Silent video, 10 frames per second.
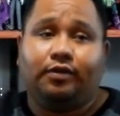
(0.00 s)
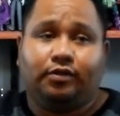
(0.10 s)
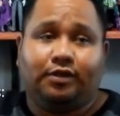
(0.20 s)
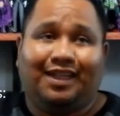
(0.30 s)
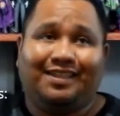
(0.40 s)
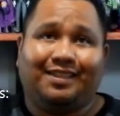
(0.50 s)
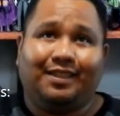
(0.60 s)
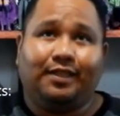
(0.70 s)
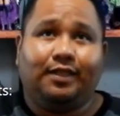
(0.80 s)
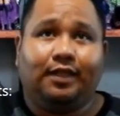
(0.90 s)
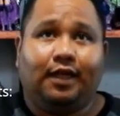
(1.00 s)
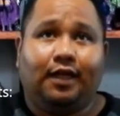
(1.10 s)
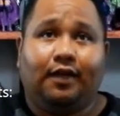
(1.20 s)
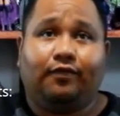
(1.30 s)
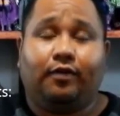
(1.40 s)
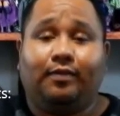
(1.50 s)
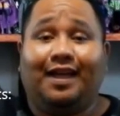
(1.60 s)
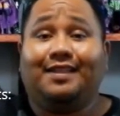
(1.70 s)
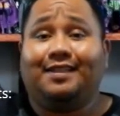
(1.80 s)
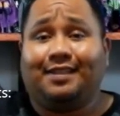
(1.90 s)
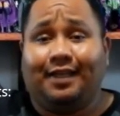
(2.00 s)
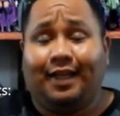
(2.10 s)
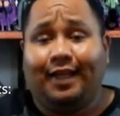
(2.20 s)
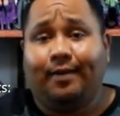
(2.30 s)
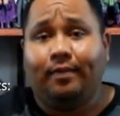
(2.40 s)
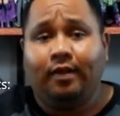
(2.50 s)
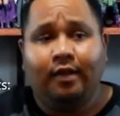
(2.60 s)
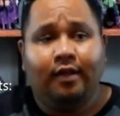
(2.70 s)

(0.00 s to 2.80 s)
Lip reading: which was actually from 9 to 10 a.m.